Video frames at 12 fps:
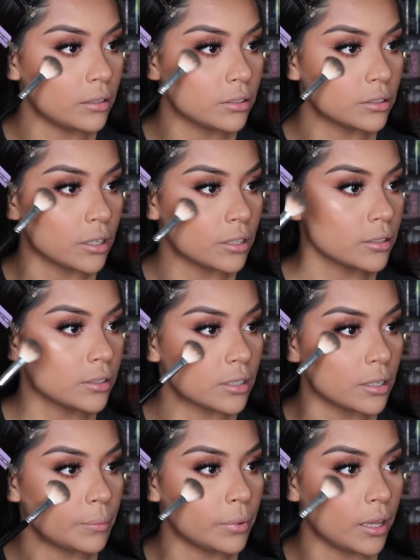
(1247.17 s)
just
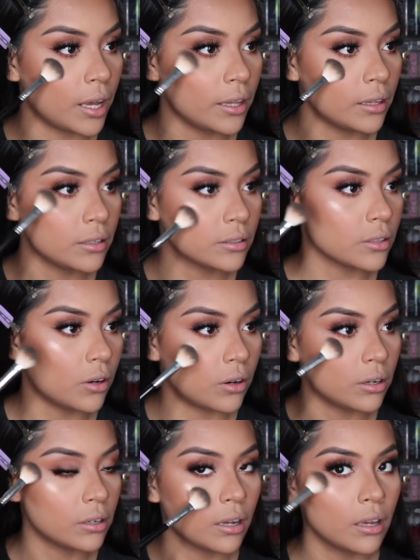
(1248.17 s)
apply this
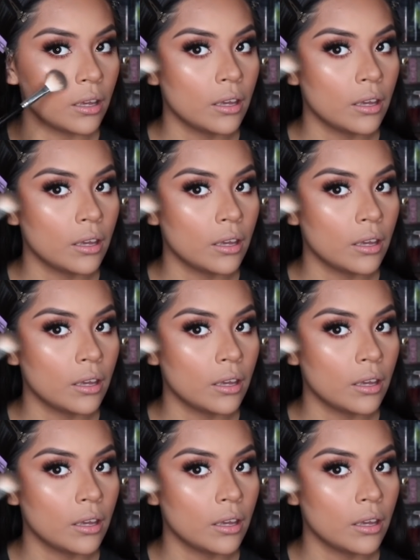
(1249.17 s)
on